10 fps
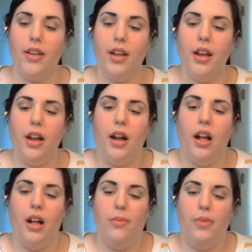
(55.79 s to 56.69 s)

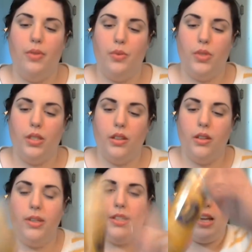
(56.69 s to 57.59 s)
it was a little
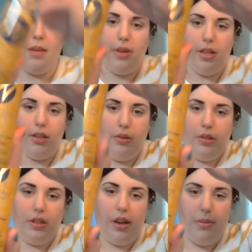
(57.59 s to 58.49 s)
bit damp, I
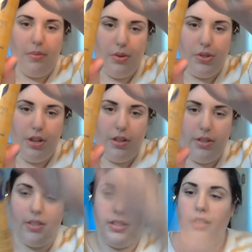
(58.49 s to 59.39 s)
used Motions.